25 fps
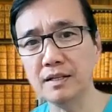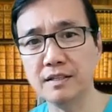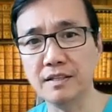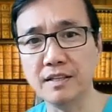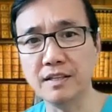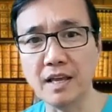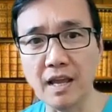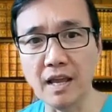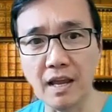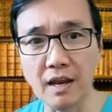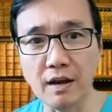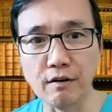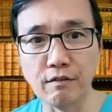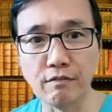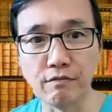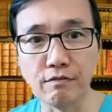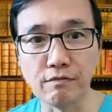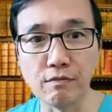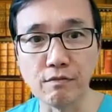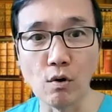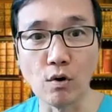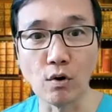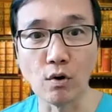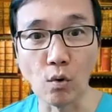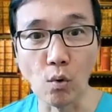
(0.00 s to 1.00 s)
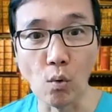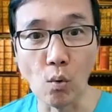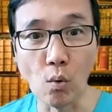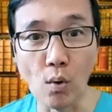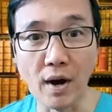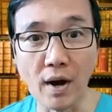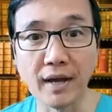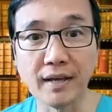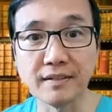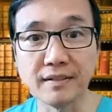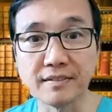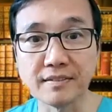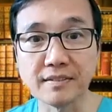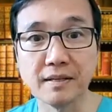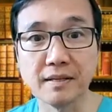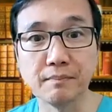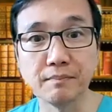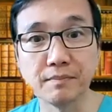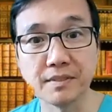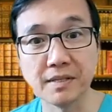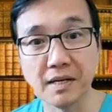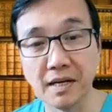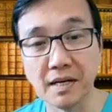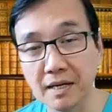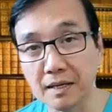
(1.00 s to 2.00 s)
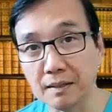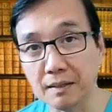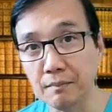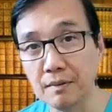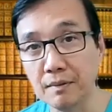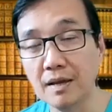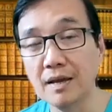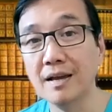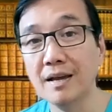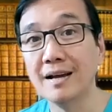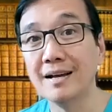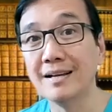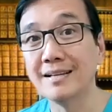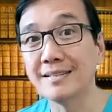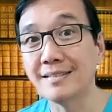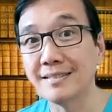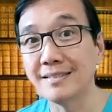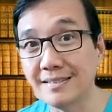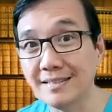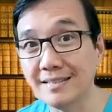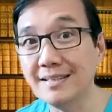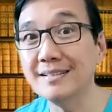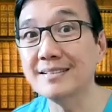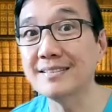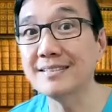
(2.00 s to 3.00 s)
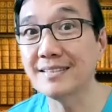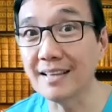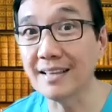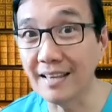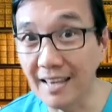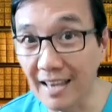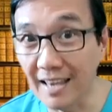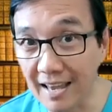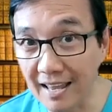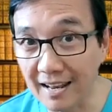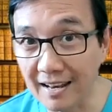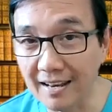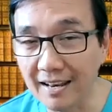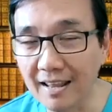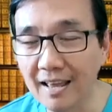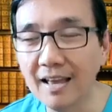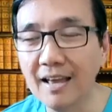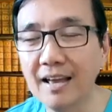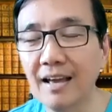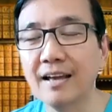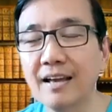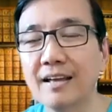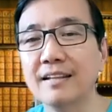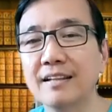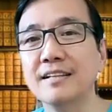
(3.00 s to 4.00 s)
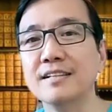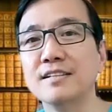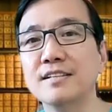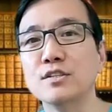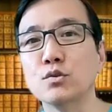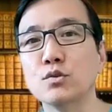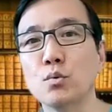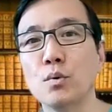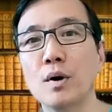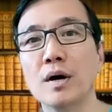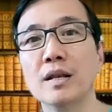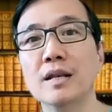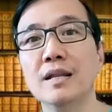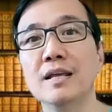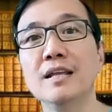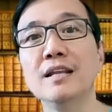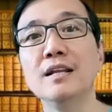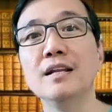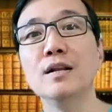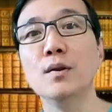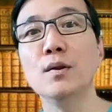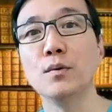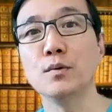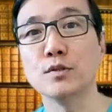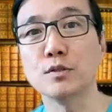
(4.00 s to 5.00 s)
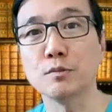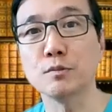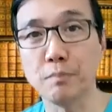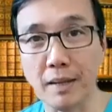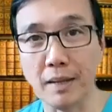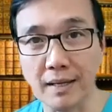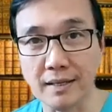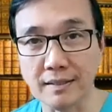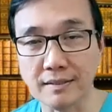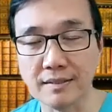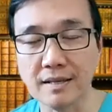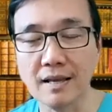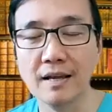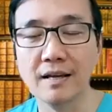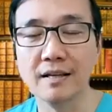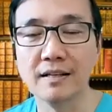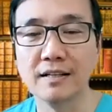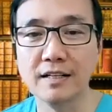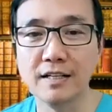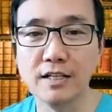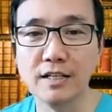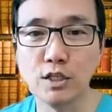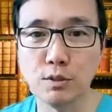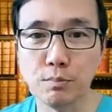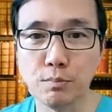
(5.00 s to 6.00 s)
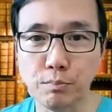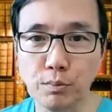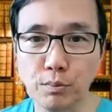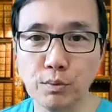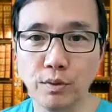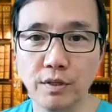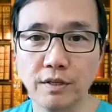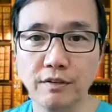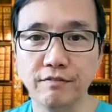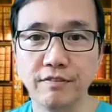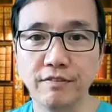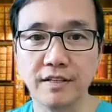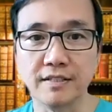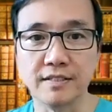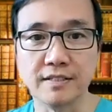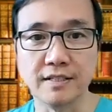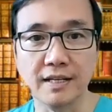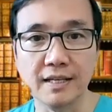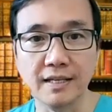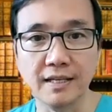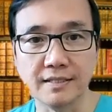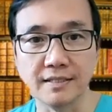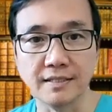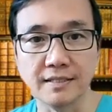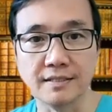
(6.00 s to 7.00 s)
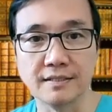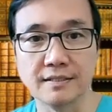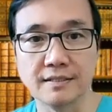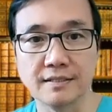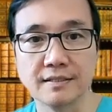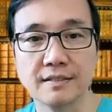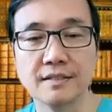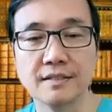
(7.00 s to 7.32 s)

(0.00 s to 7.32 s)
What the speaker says: in the air for quite some time, since again, this is one enclosed space that is poorly ventilated.